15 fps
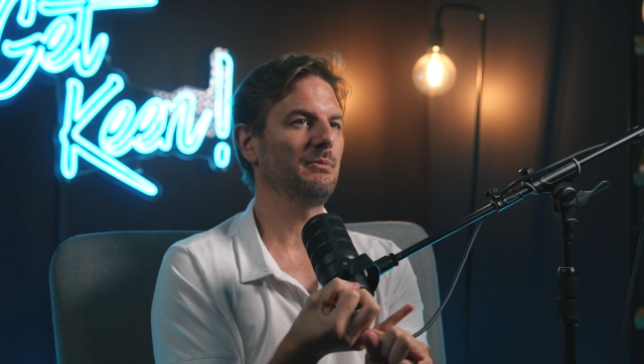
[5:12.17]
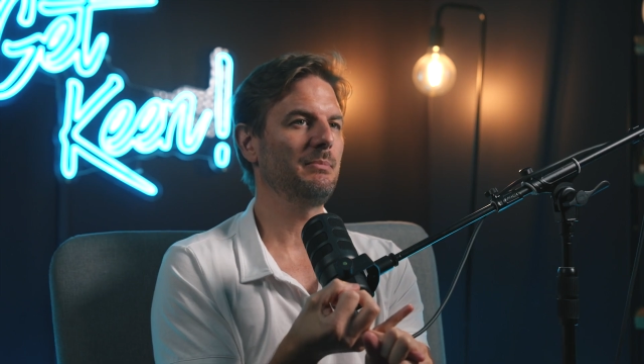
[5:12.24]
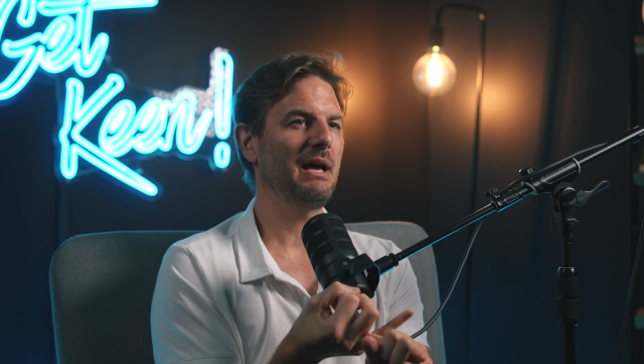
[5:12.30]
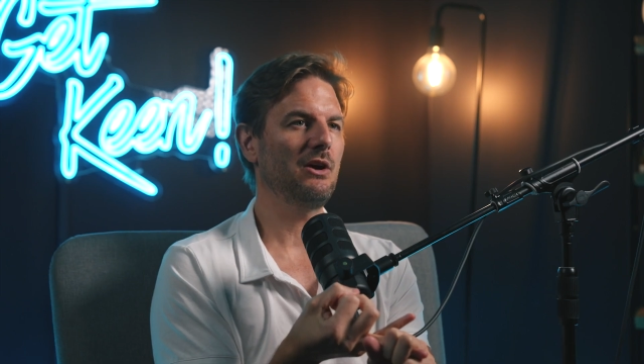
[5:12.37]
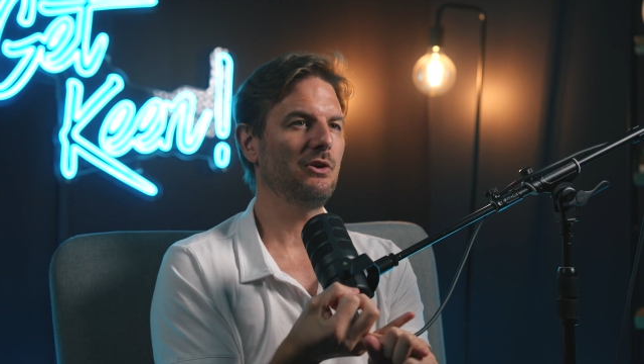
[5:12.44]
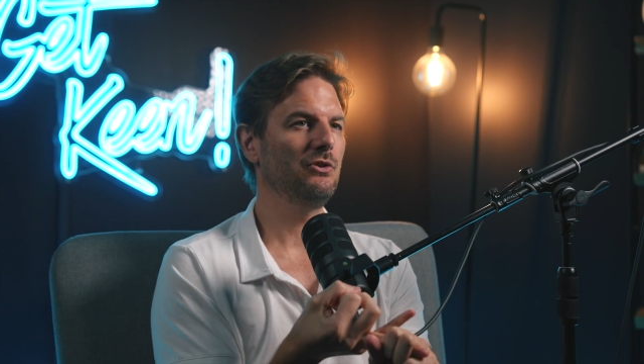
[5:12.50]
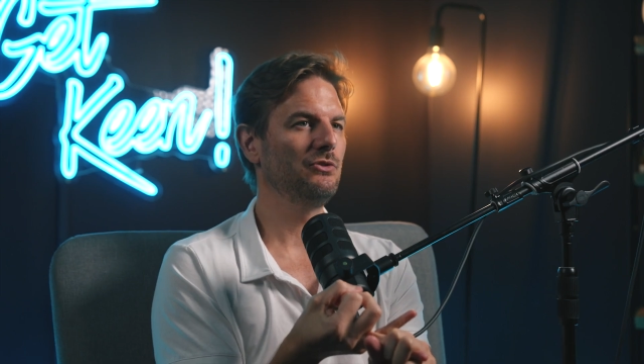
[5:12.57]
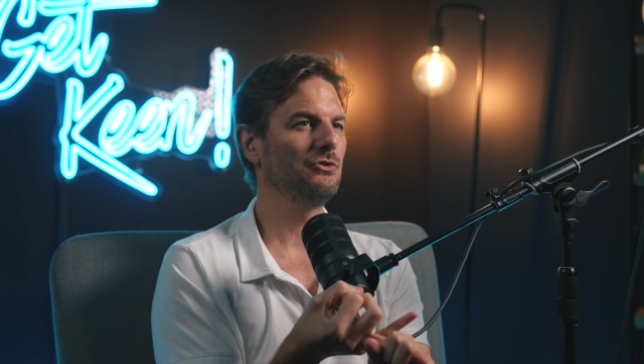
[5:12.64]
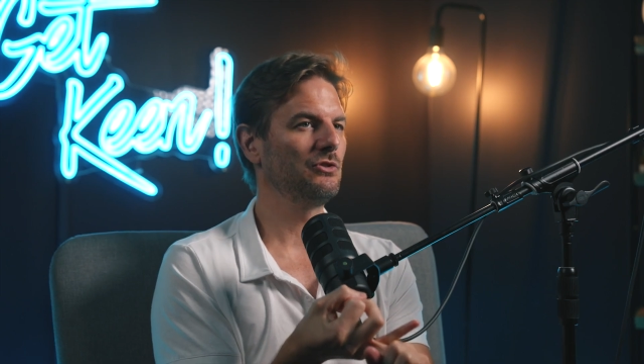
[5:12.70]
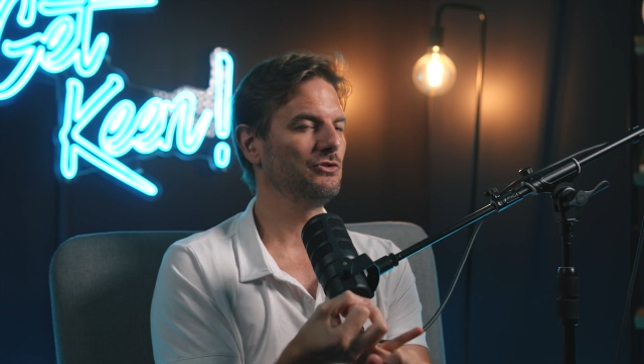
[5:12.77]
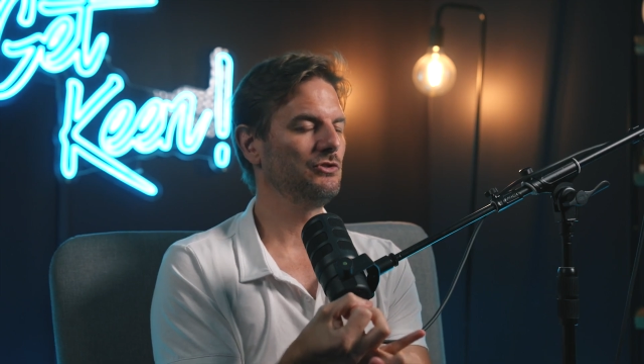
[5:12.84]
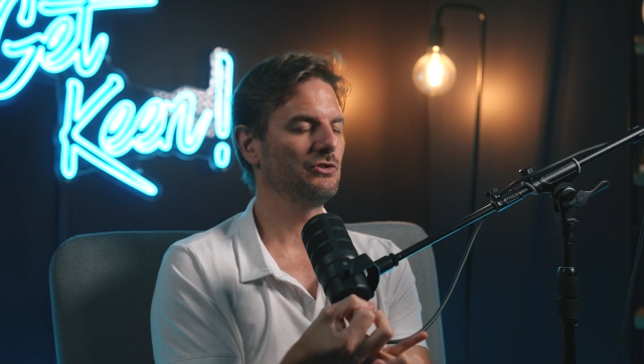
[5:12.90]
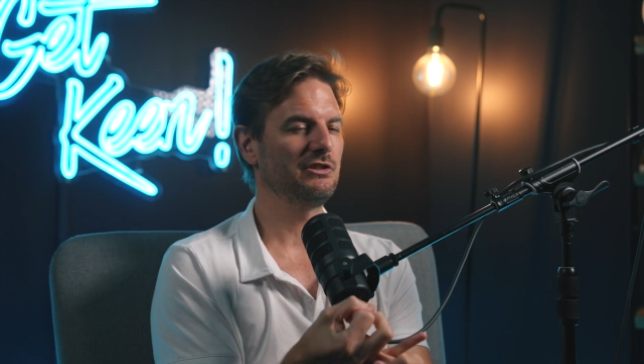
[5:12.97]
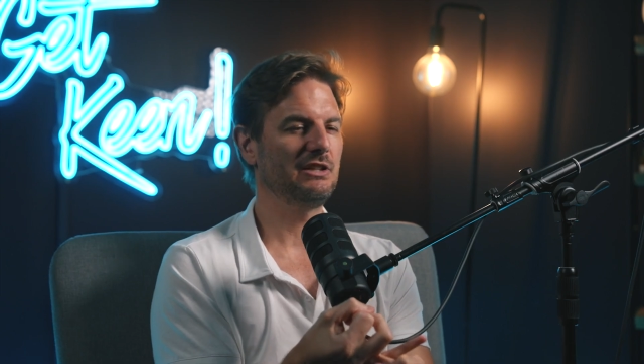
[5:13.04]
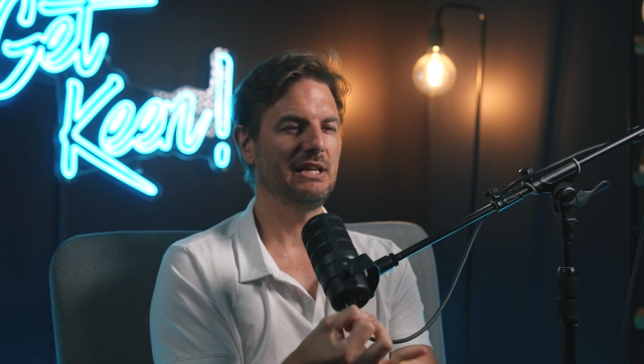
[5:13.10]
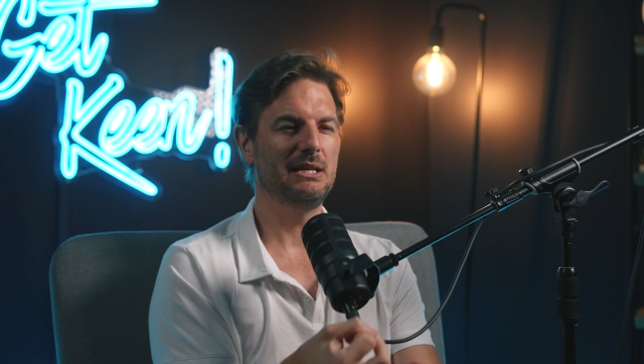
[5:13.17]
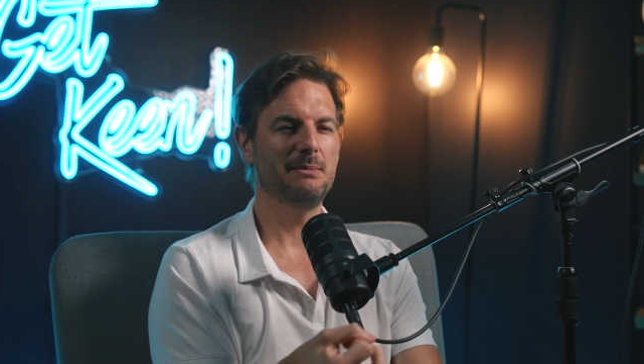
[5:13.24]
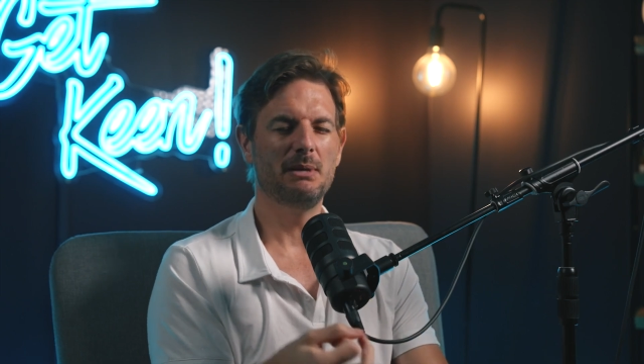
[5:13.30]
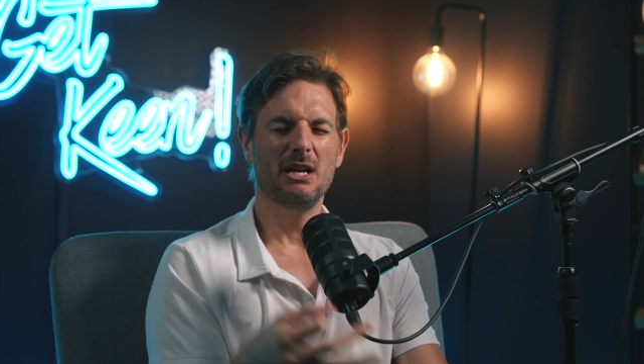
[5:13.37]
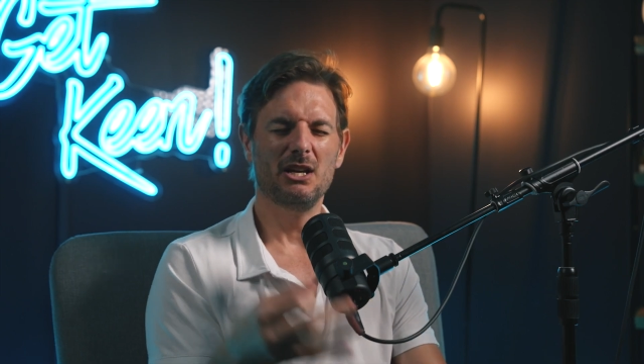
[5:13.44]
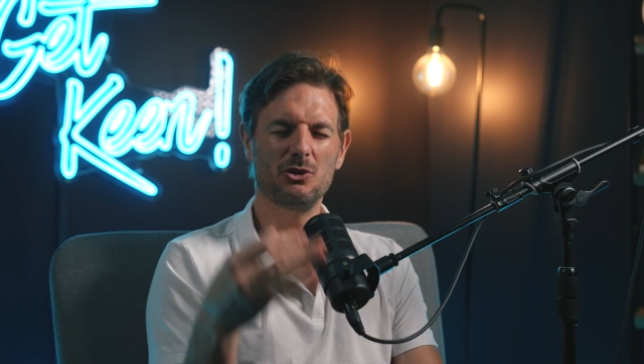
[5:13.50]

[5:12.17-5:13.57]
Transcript: about who's on your team.